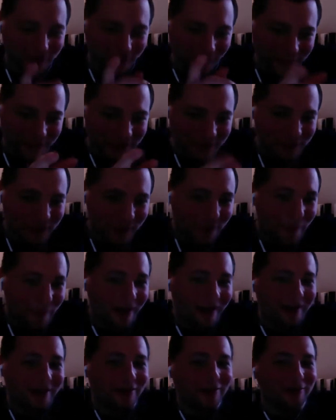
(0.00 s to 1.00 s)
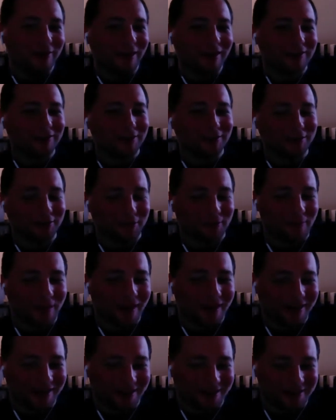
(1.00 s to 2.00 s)
actually took mine. You actually took
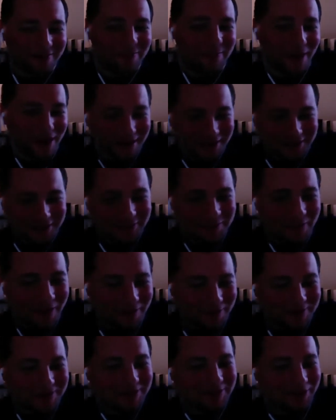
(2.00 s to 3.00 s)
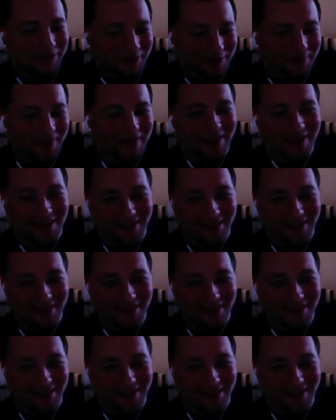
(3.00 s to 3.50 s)
mine. Mine was Star Command.